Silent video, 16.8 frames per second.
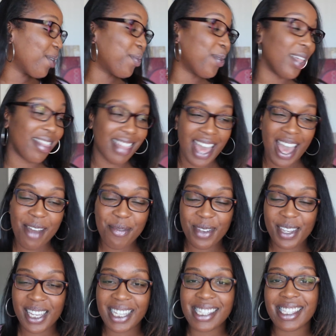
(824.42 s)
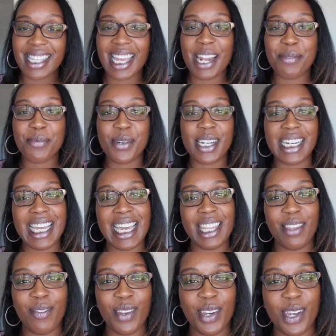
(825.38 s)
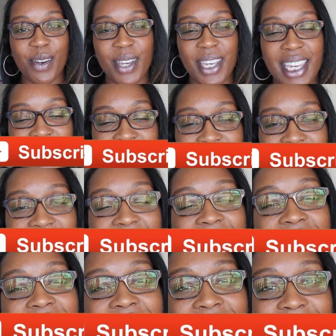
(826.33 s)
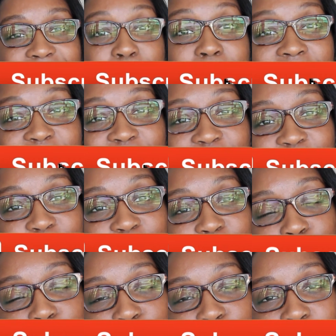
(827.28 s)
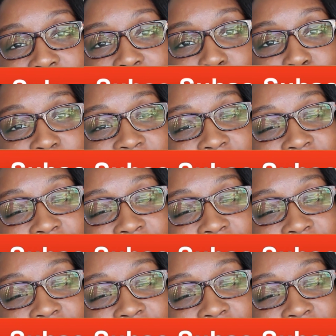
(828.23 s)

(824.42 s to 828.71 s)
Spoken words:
with that being said, I'm going to end the video here. Make sure you subscribe,